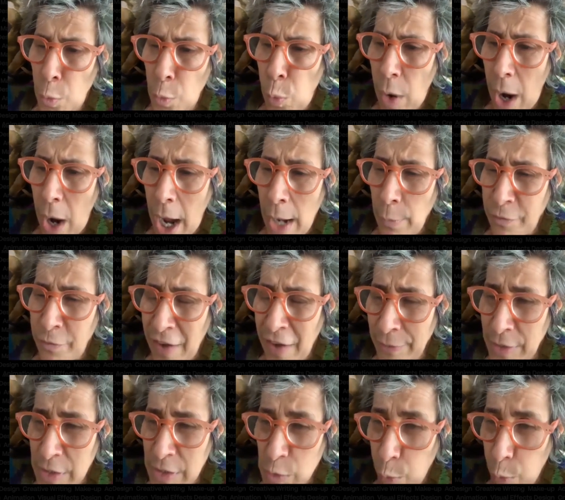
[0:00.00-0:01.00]
I
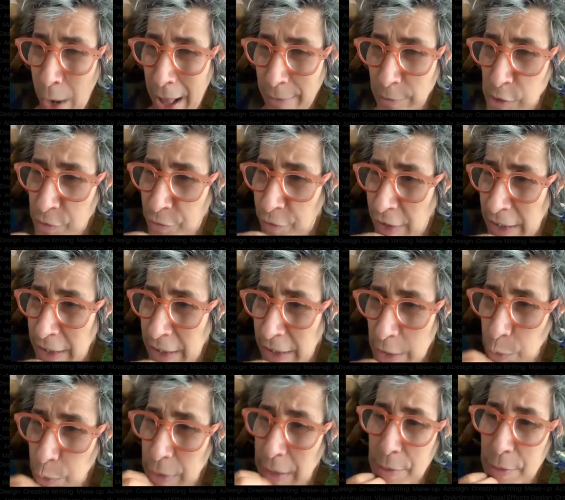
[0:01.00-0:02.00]
found this Welsh village
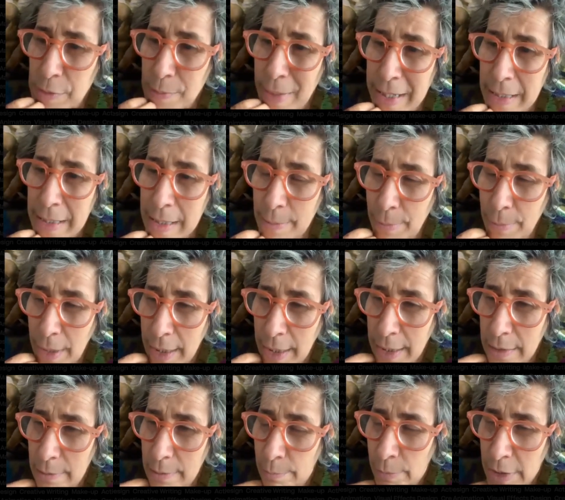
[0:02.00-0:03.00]
when I was making
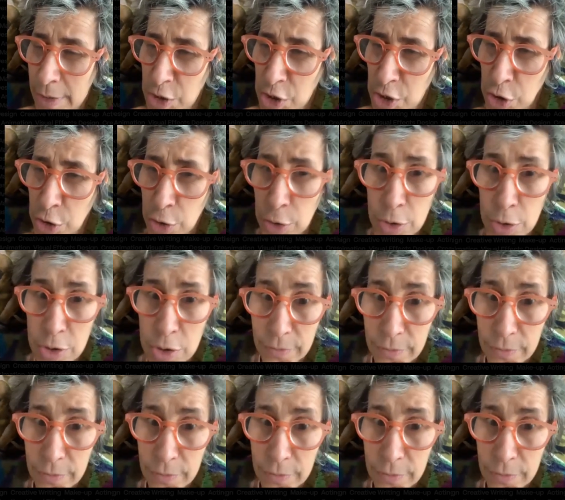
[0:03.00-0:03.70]
my student